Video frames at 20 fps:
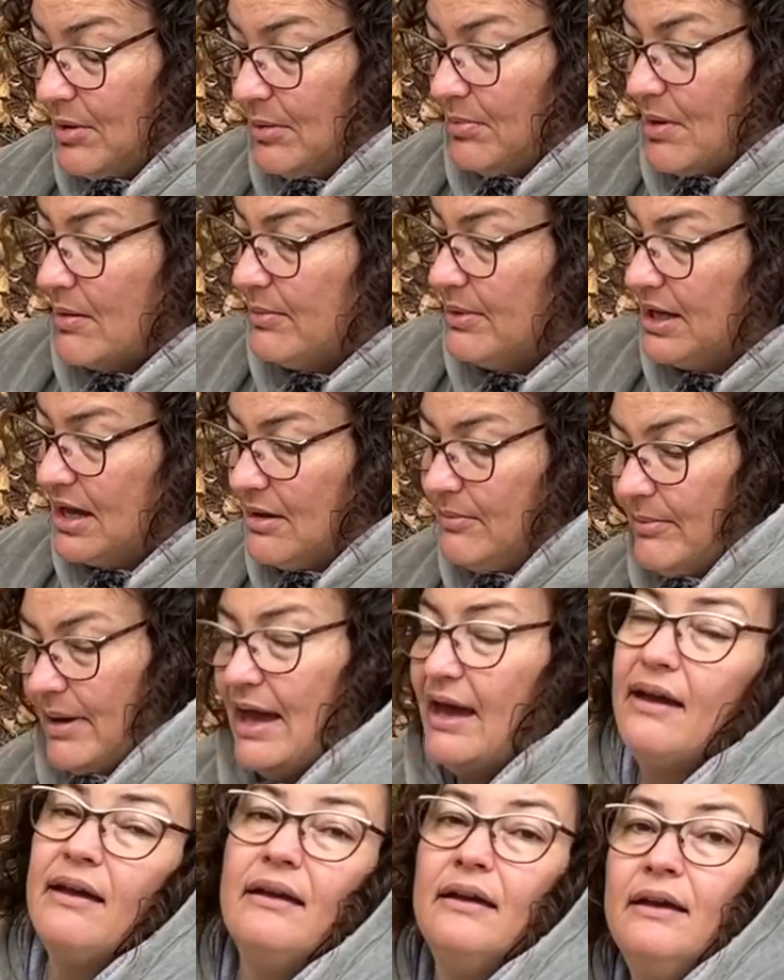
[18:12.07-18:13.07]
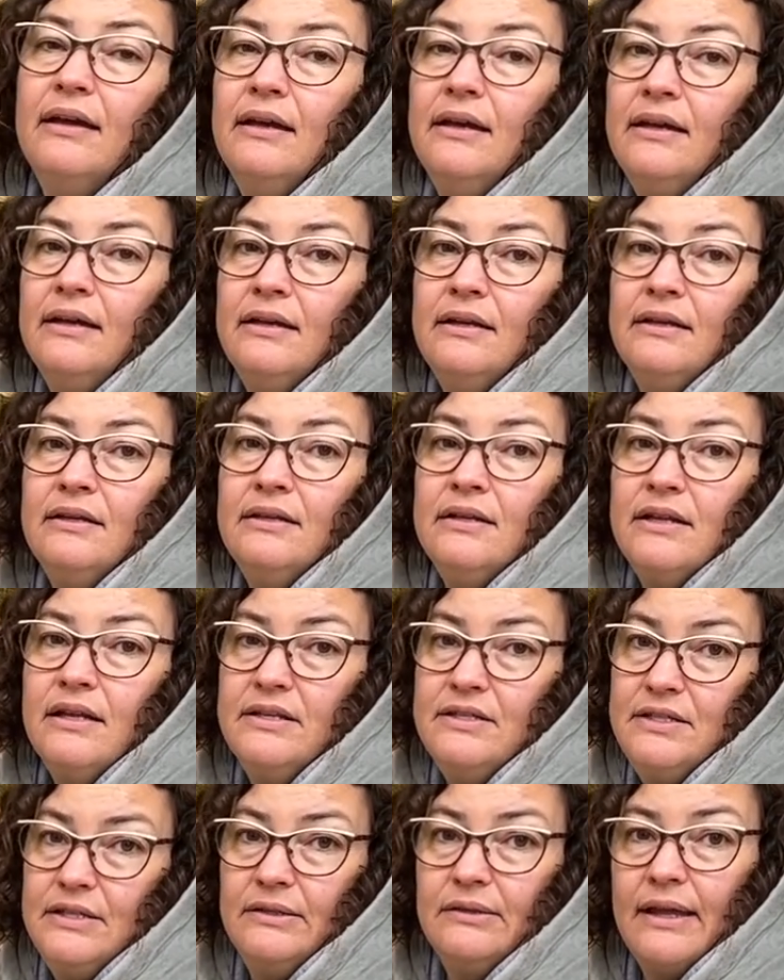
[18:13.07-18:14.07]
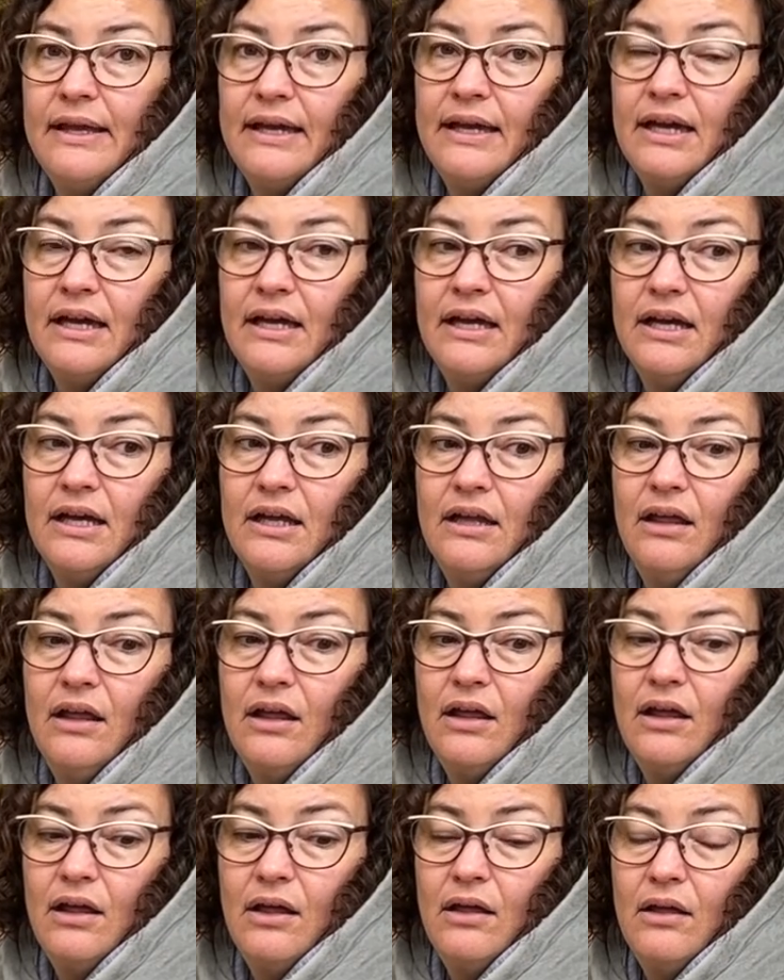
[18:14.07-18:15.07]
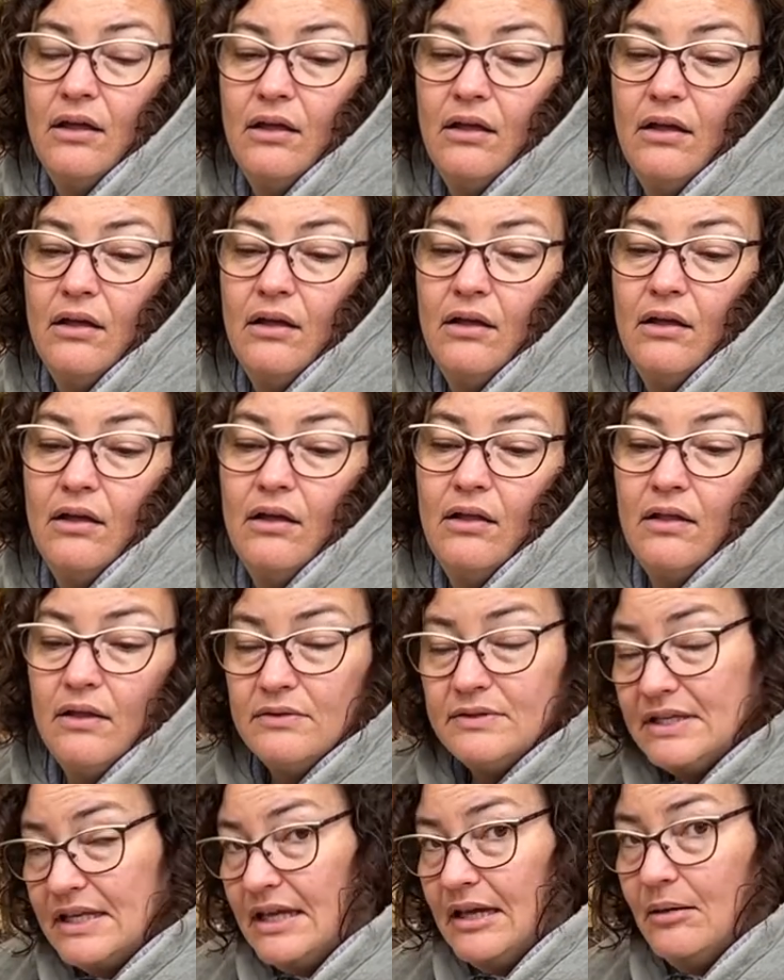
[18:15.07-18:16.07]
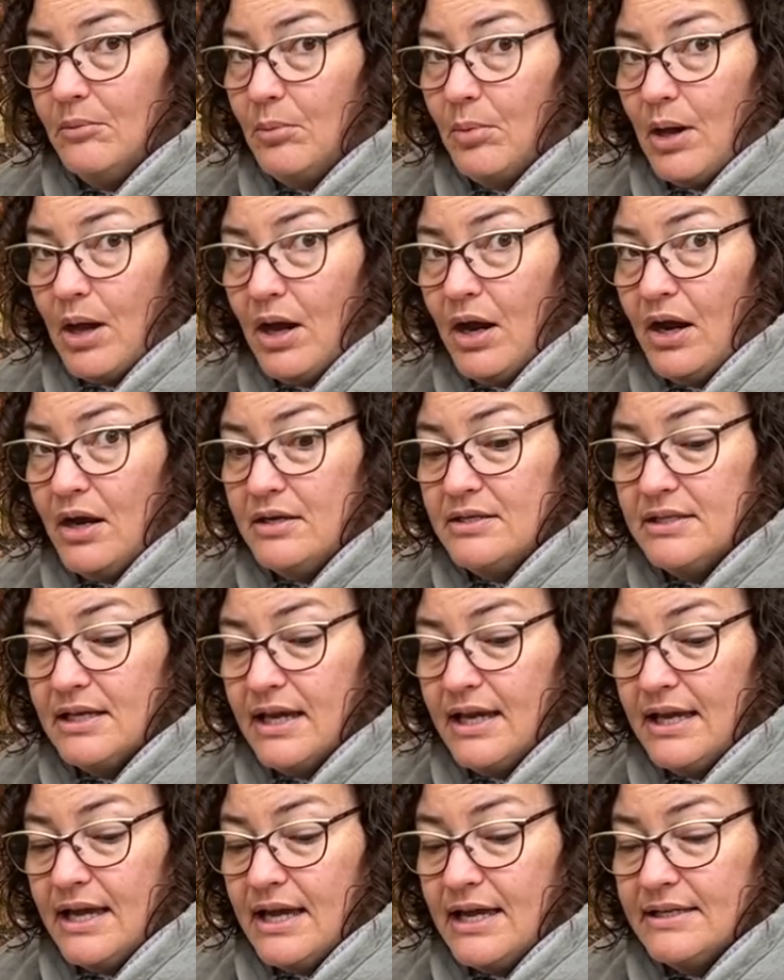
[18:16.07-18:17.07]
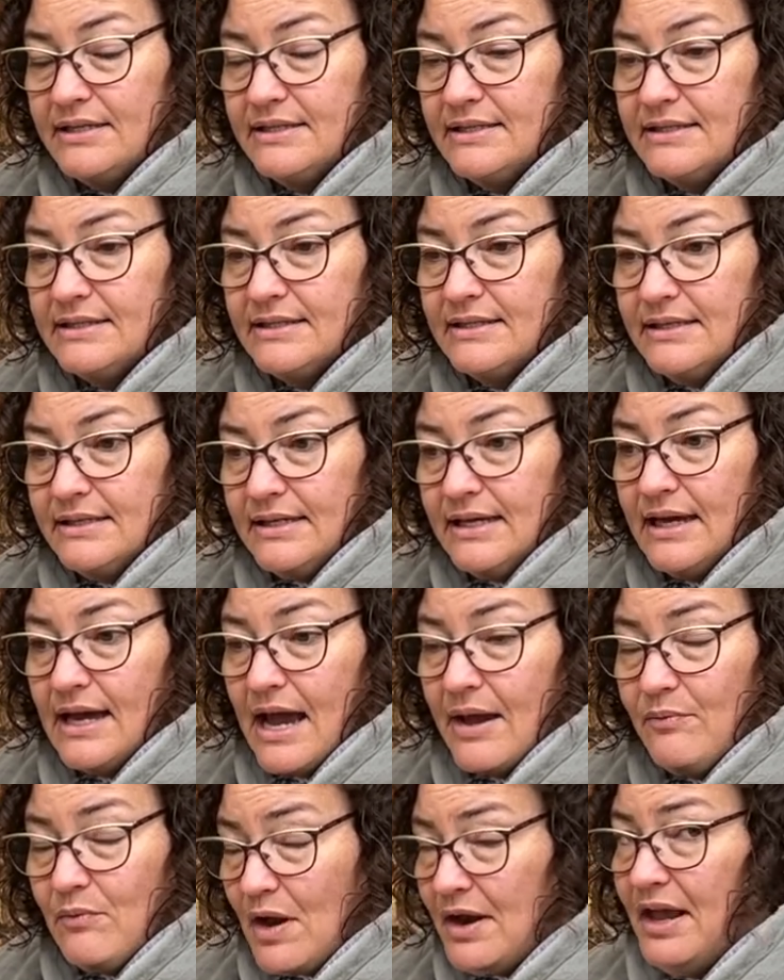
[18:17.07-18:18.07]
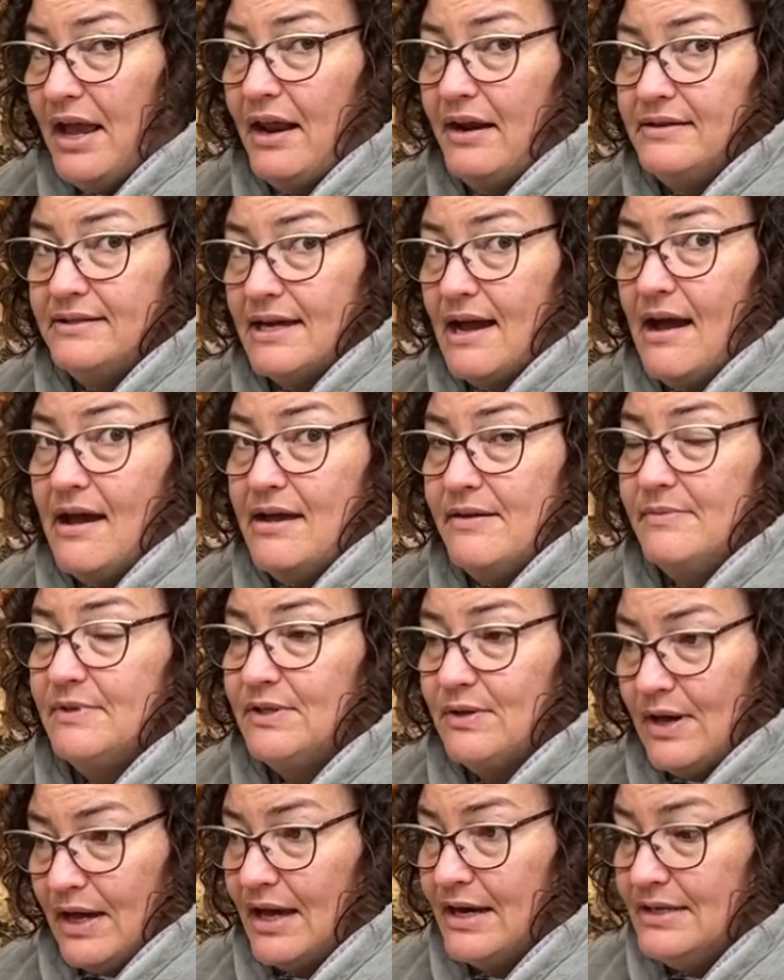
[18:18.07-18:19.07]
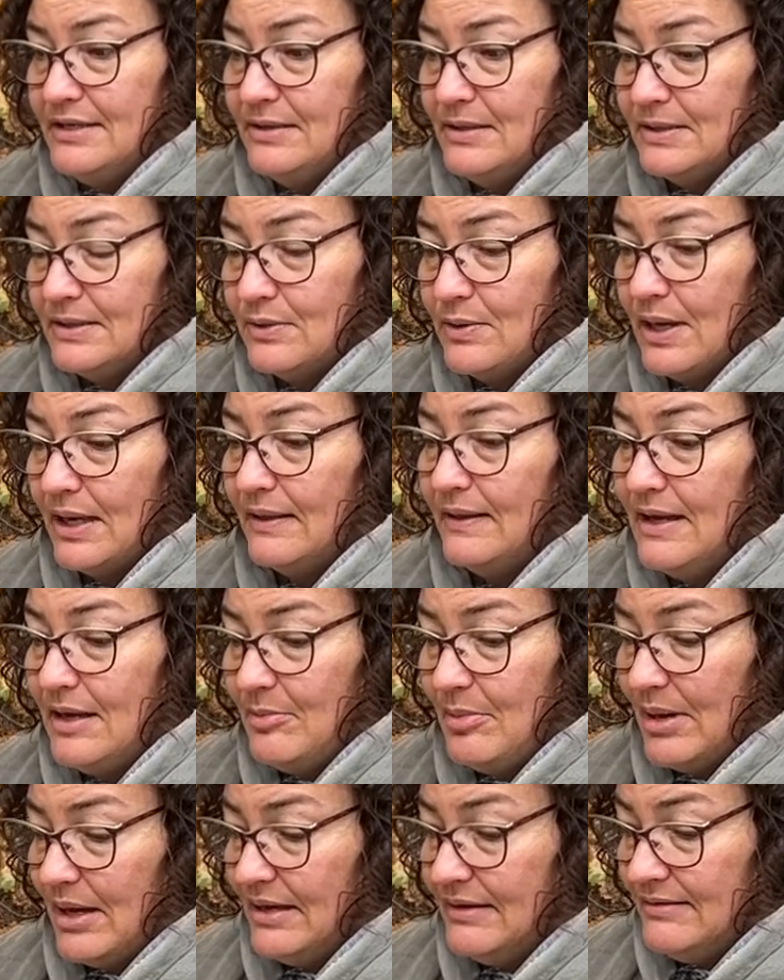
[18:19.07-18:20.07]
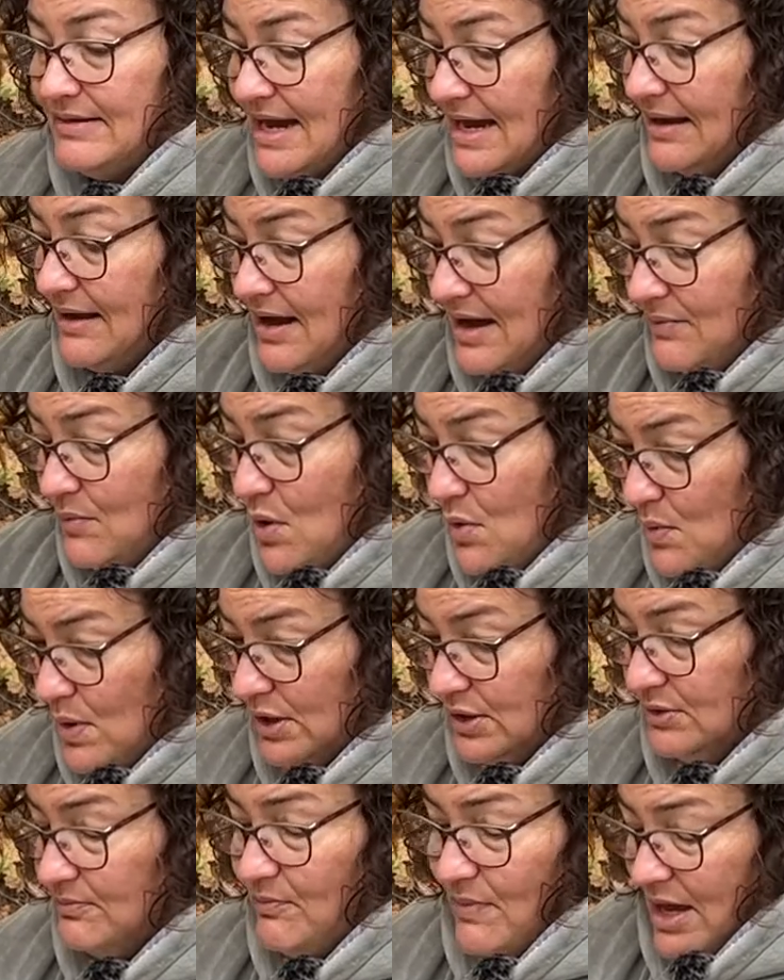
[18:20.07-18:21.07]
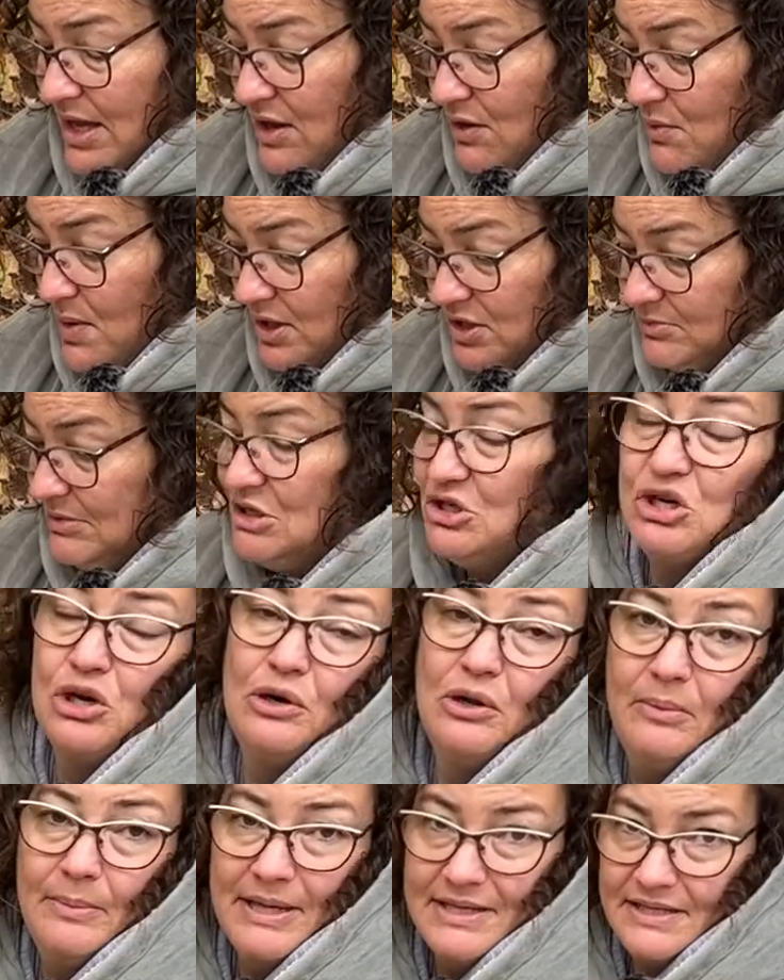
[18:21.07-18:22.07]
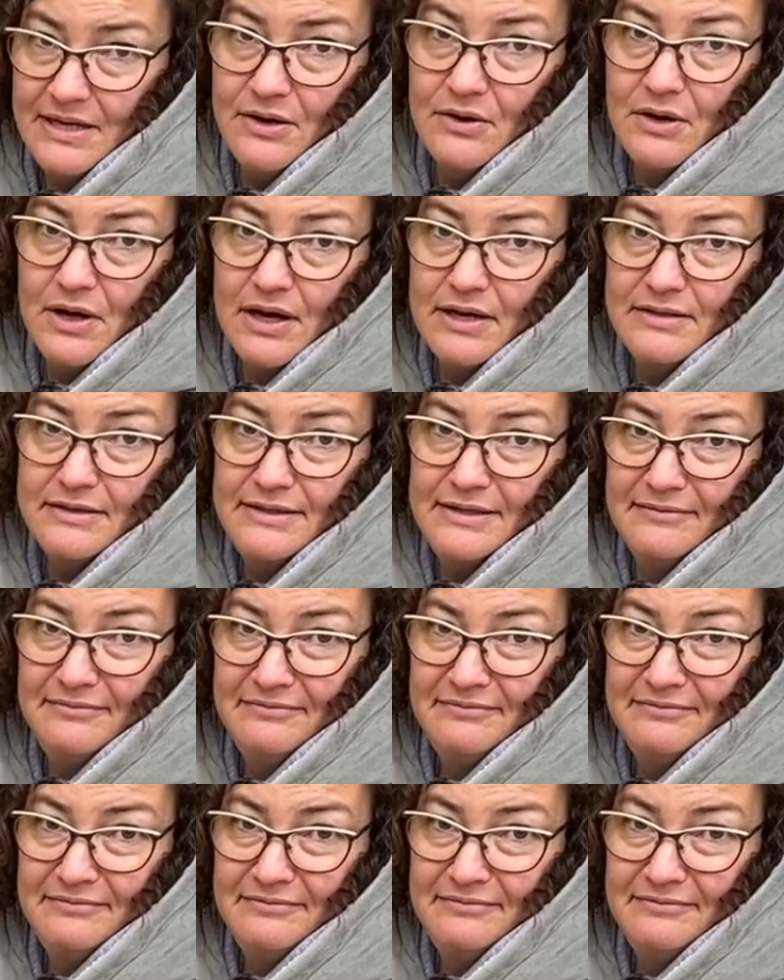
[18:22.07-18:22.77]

I'll probably come back and do like a closing part, I guess. I'm running out of time, so I got to do this quickly, but yeah, I won't make you watch me journal my tarot cards.